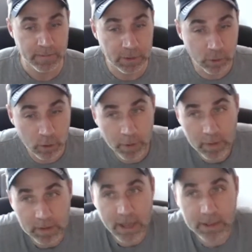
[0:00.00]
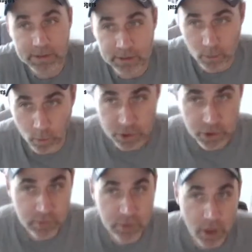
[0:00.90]
And the cool part about that is that once
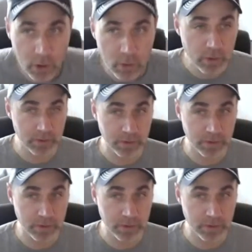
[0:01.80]
you know who